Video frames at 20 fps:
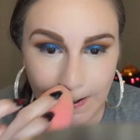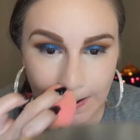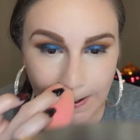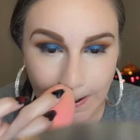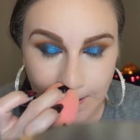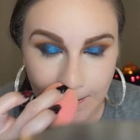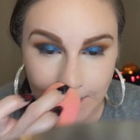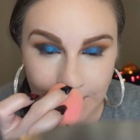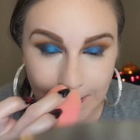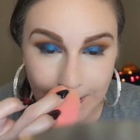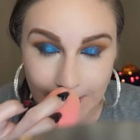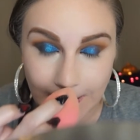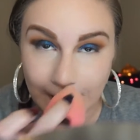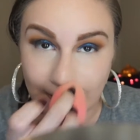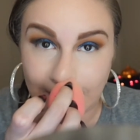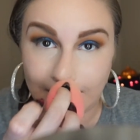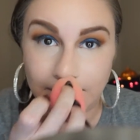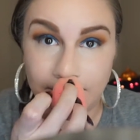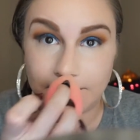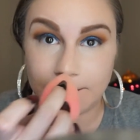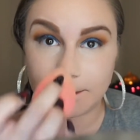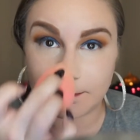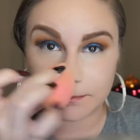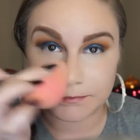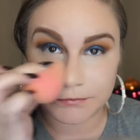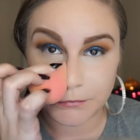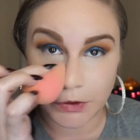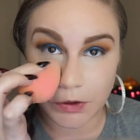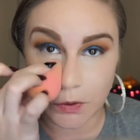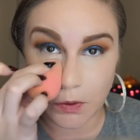So in
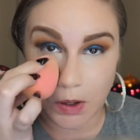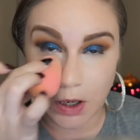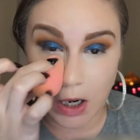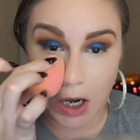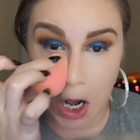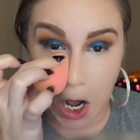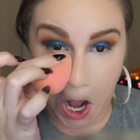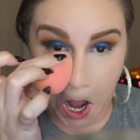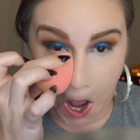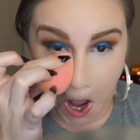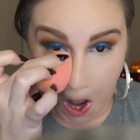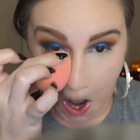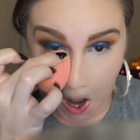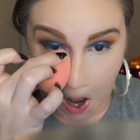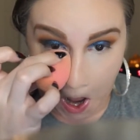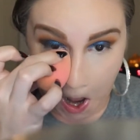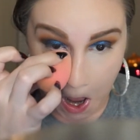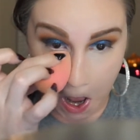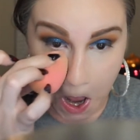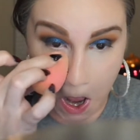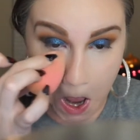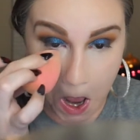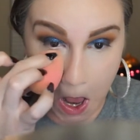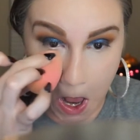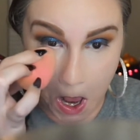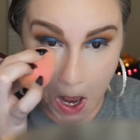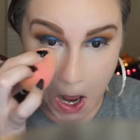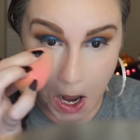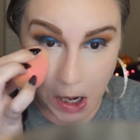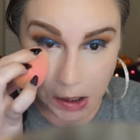New York,
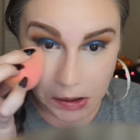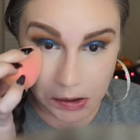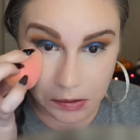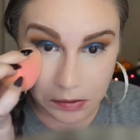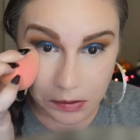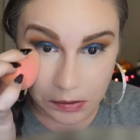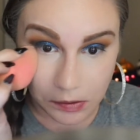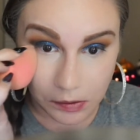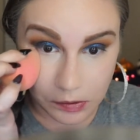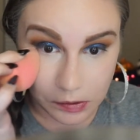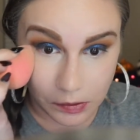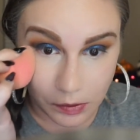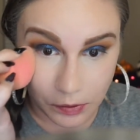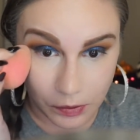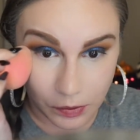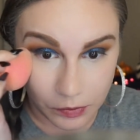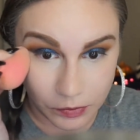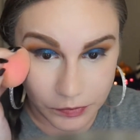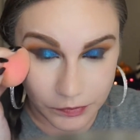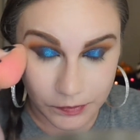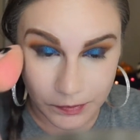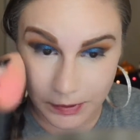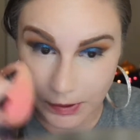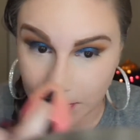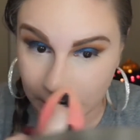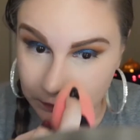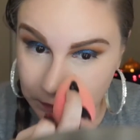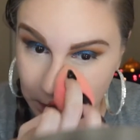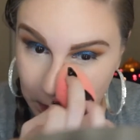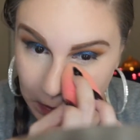I used to just go to a
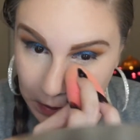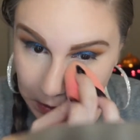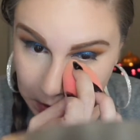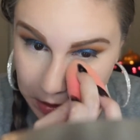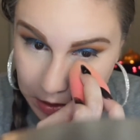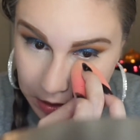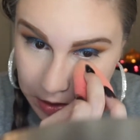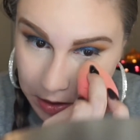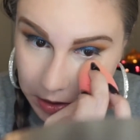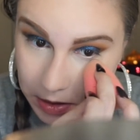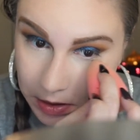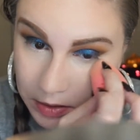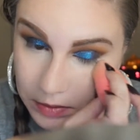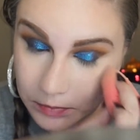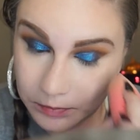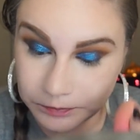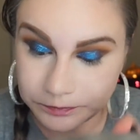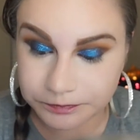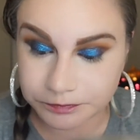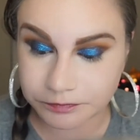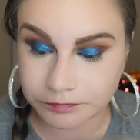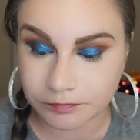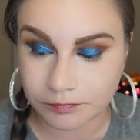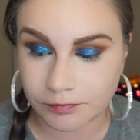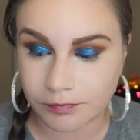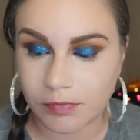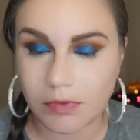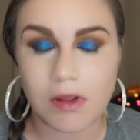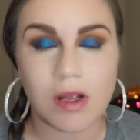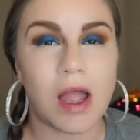nail salon.
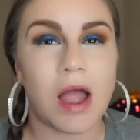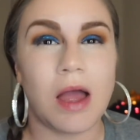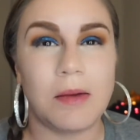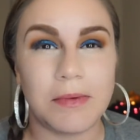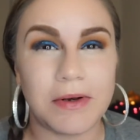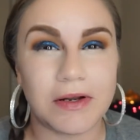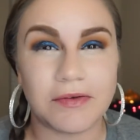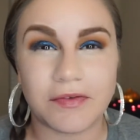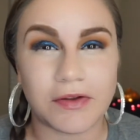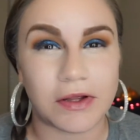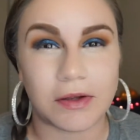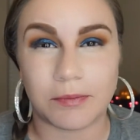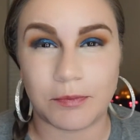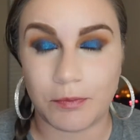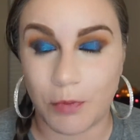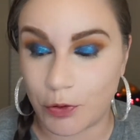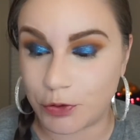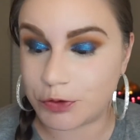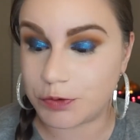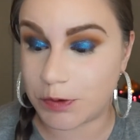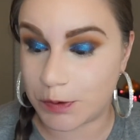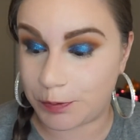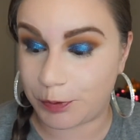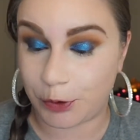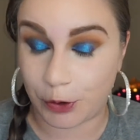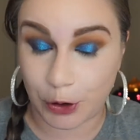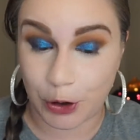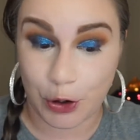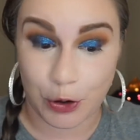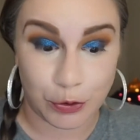I mean, I feel like most
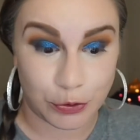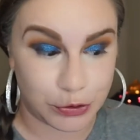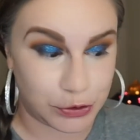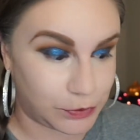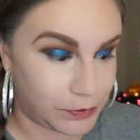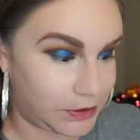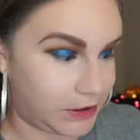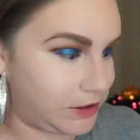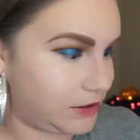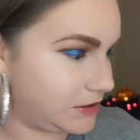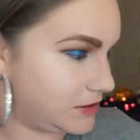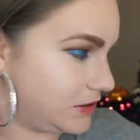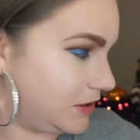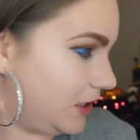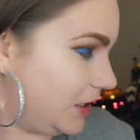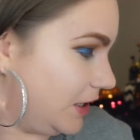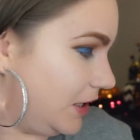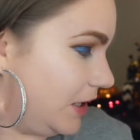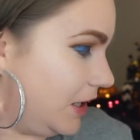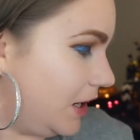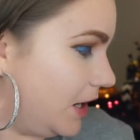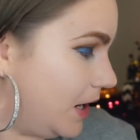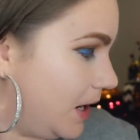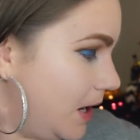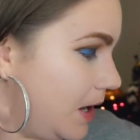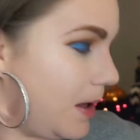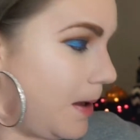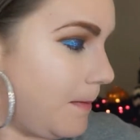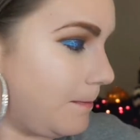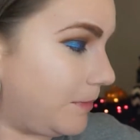people go to a nail salon,
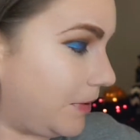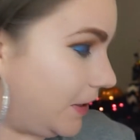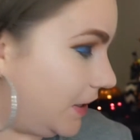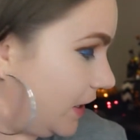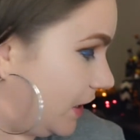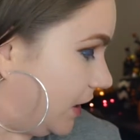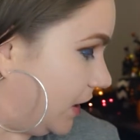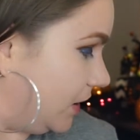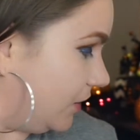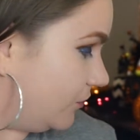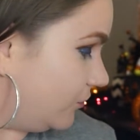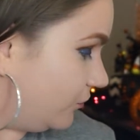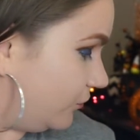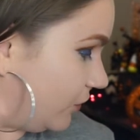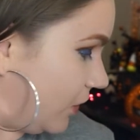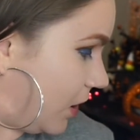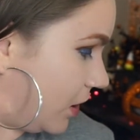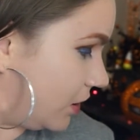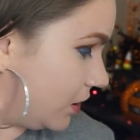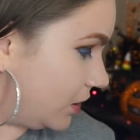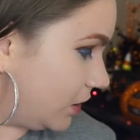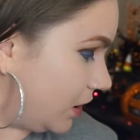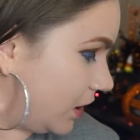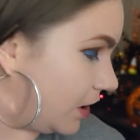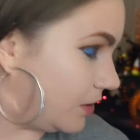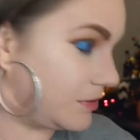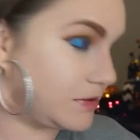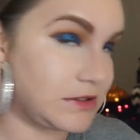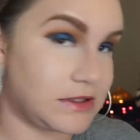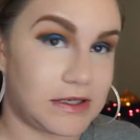but in Florida,
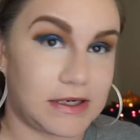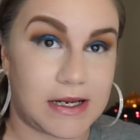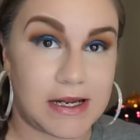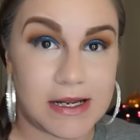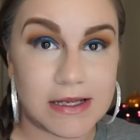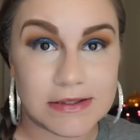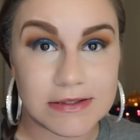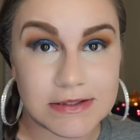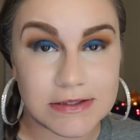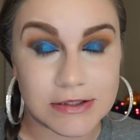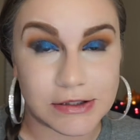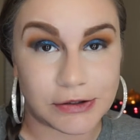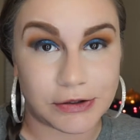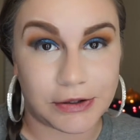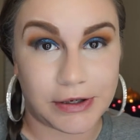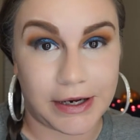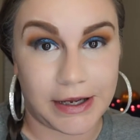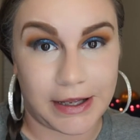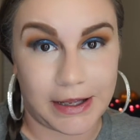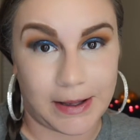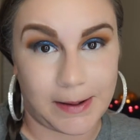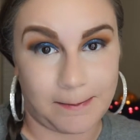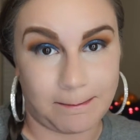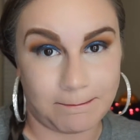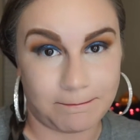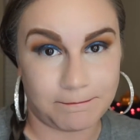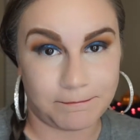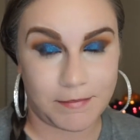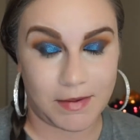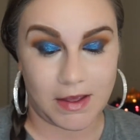I was on
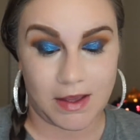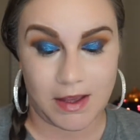Instagram,